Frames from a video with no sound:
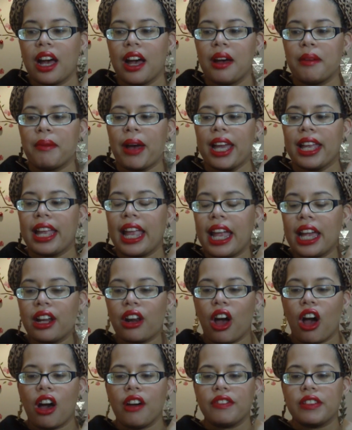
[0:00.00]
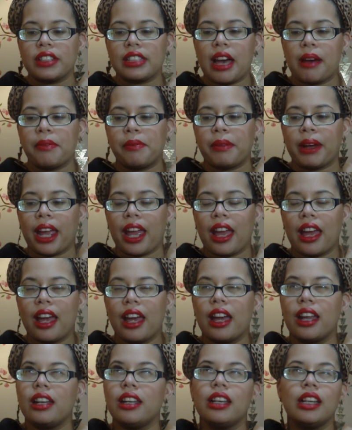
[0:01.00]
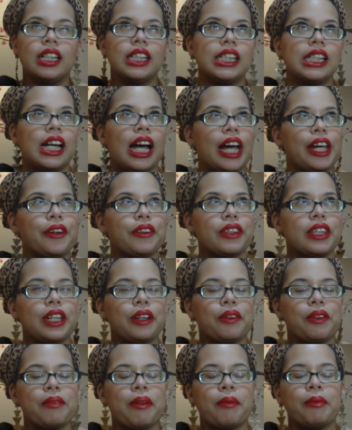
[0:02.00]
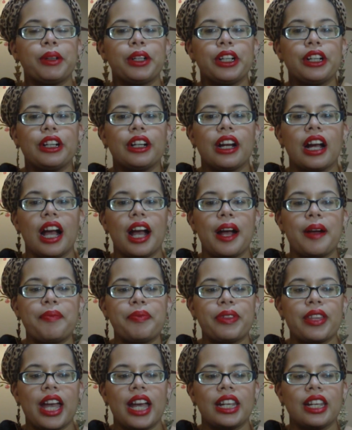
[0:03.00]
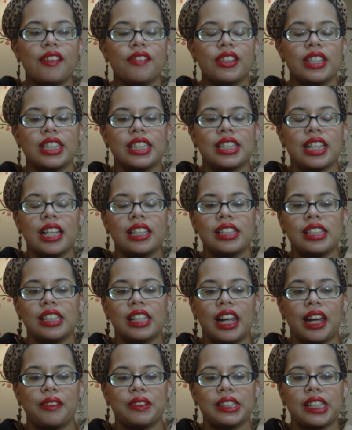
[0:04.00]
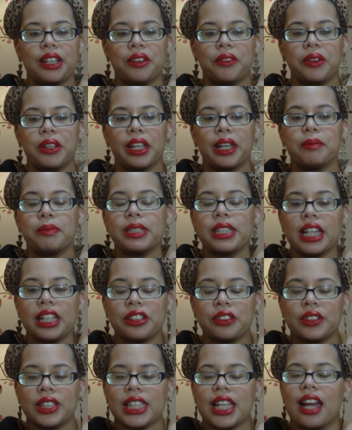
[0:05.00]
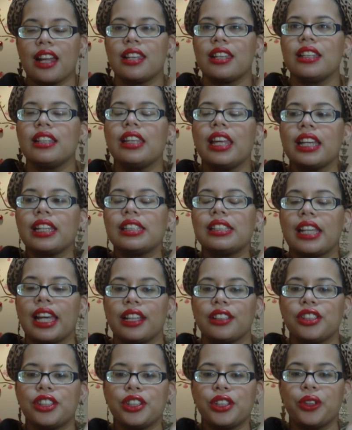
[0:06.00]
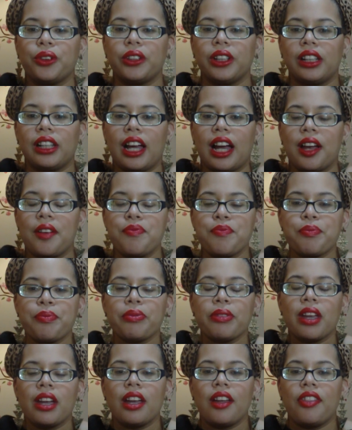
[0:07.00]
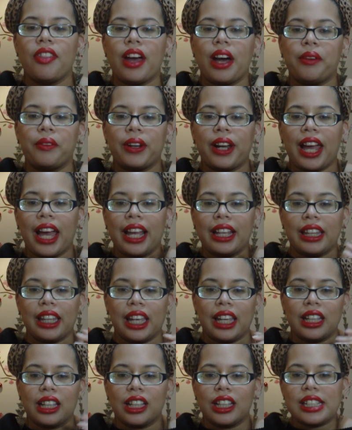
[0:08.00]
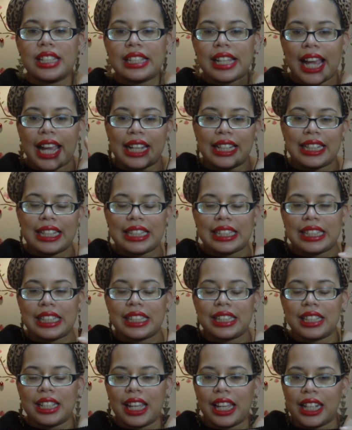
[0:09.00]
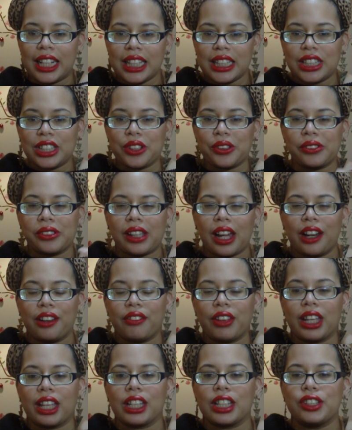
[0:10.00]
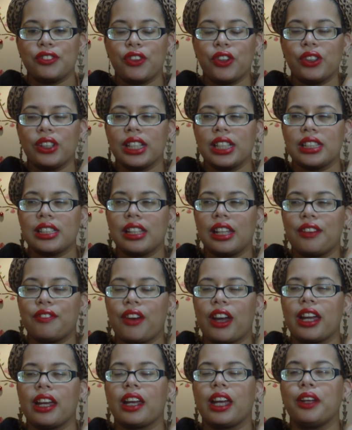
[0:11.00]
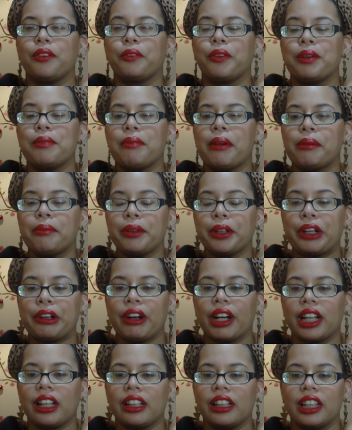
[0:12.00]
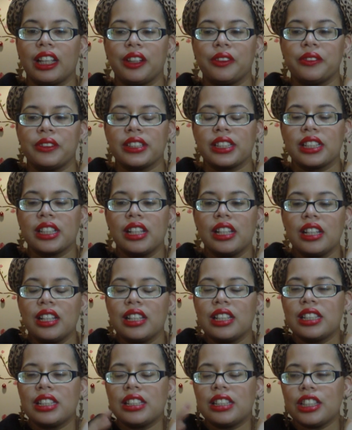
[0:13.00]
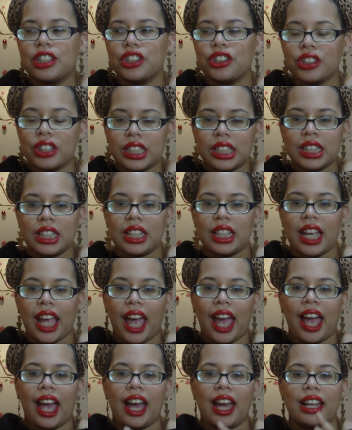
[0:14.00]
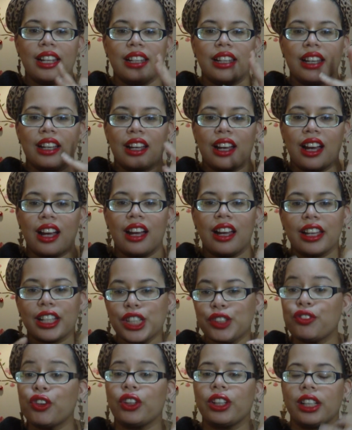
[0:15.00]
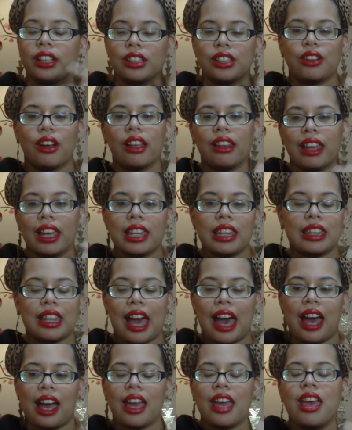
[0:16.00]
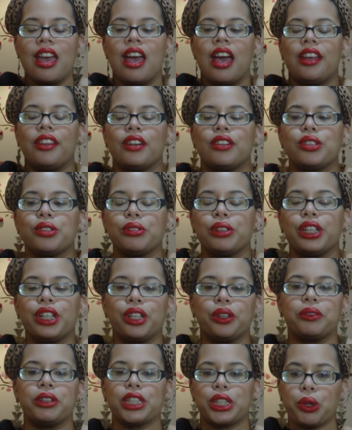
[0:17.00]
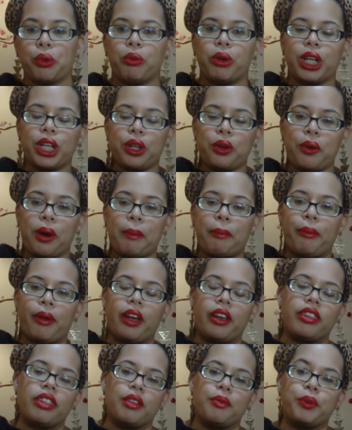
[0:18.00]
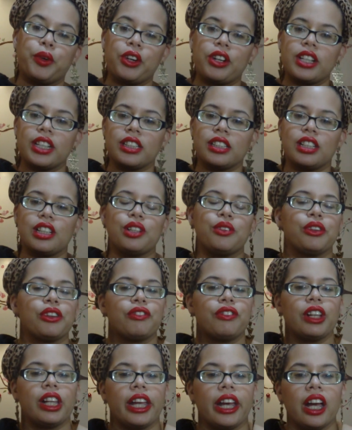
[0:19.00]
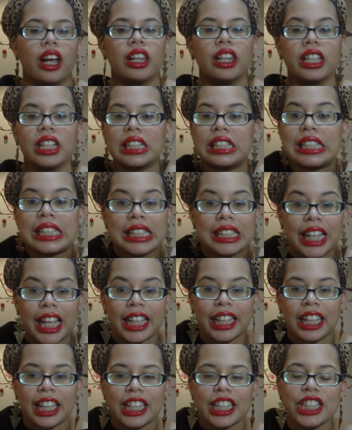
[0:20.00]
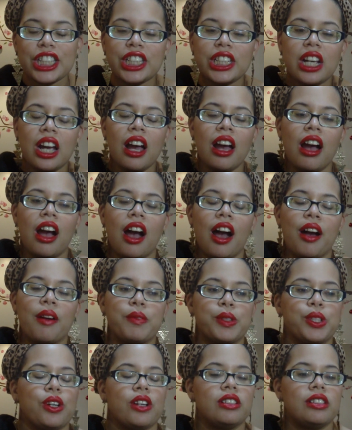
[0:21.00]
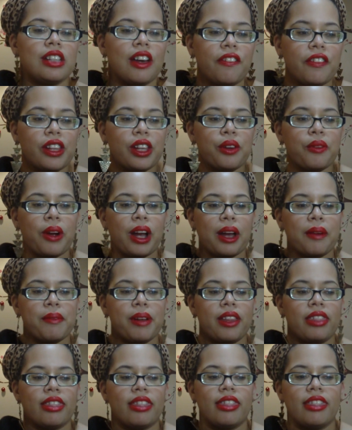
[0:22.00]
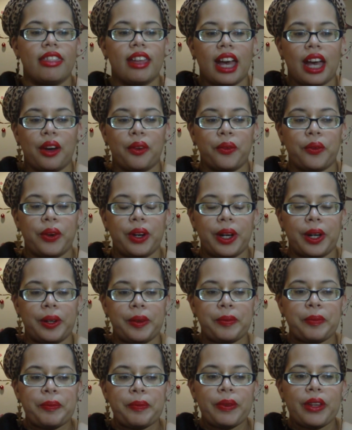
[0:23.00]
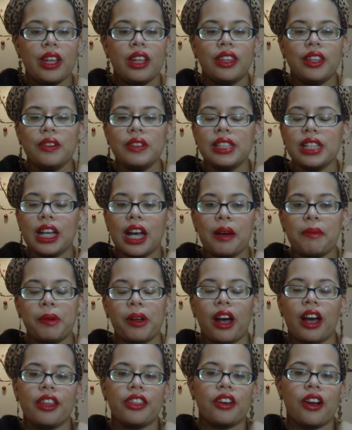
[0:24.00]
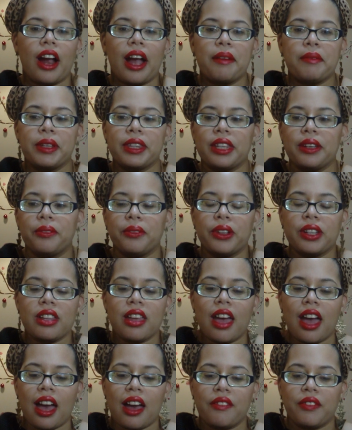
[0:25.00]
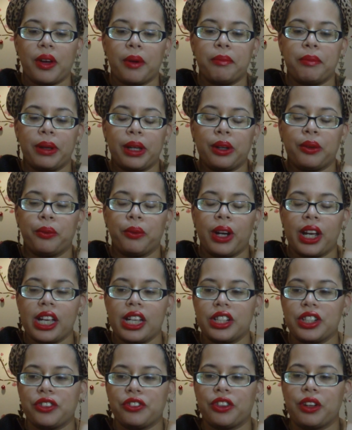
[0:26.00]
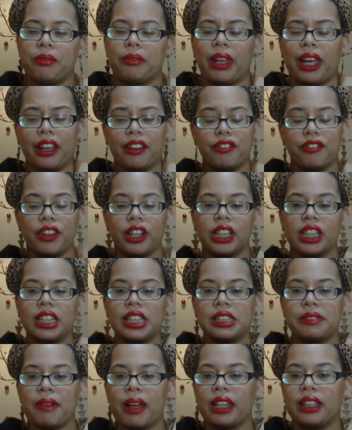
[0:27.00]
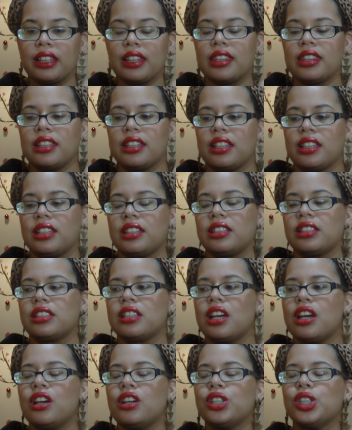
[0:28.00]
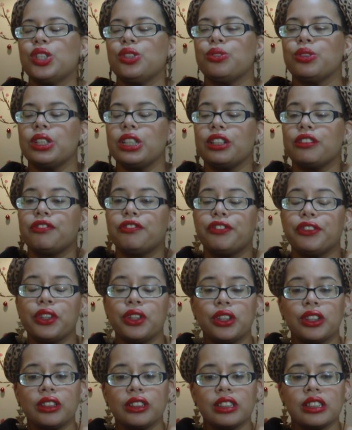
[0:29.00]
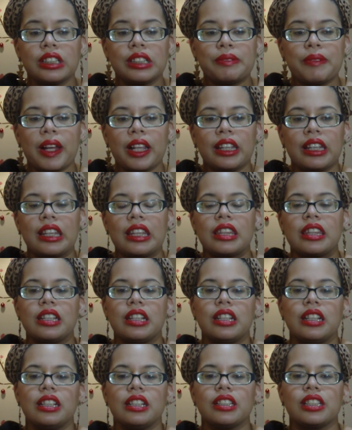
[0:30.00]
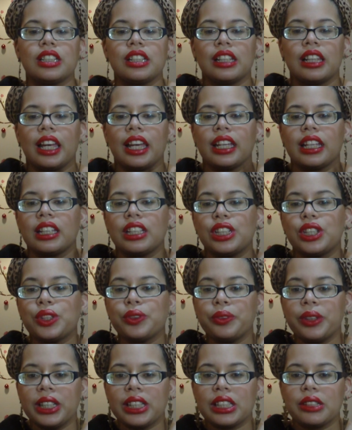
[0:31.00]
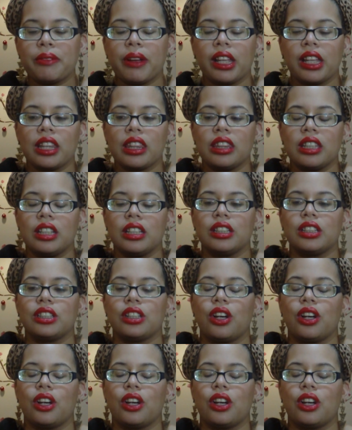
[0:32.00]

I can't off the top of my head, I don't think remember any of the scents that I was like really obsessed with. I did like Sandstone a lot, and that one had like sand in it, so it was kind of like exfoliant, and if I can remember correctly, it was citrusy and exfoliant. So I like that, and that was a really good one to wake you up in the mornings that you were feeling a little sluggish. So I definitely recommend that one. There was a couple other, I mean, they really have a big range from like funky smelling things to really floral smelling things to like sweet smelling things.